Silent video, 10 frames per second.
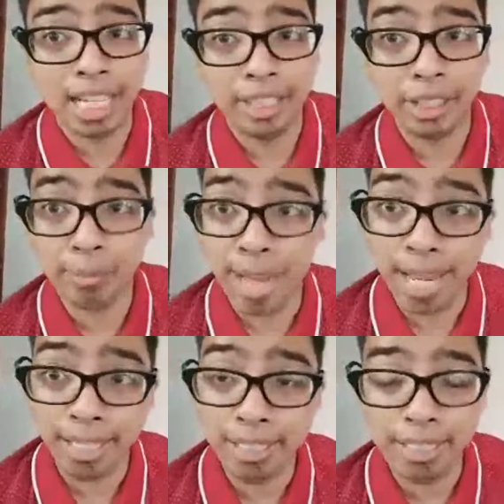They're a
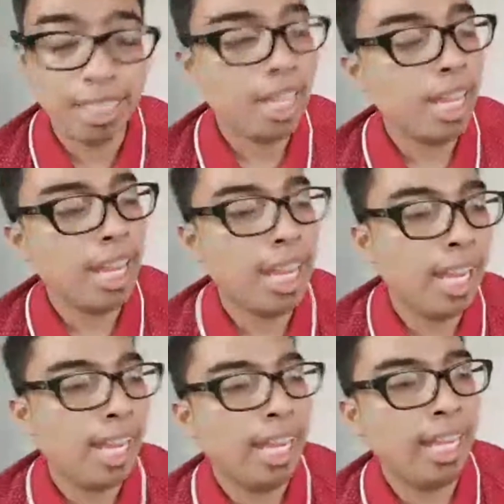band,
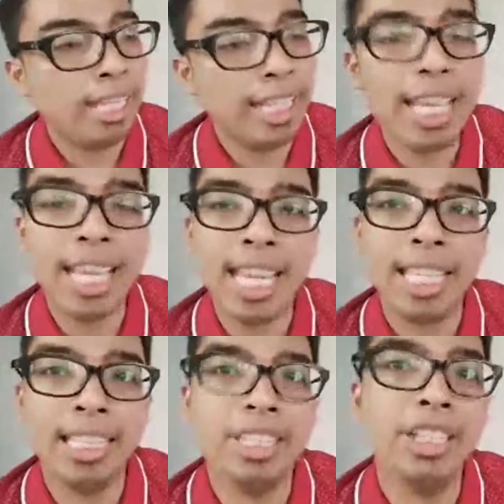and yeah,
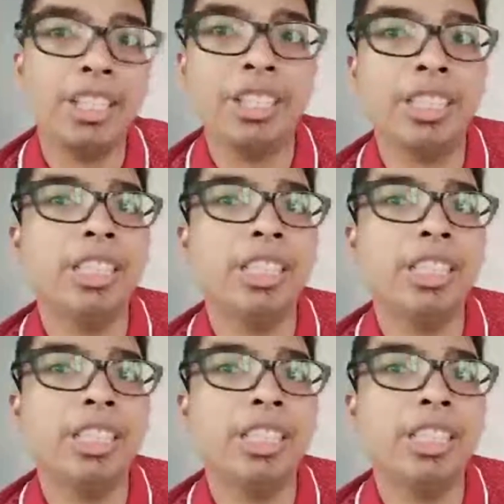and their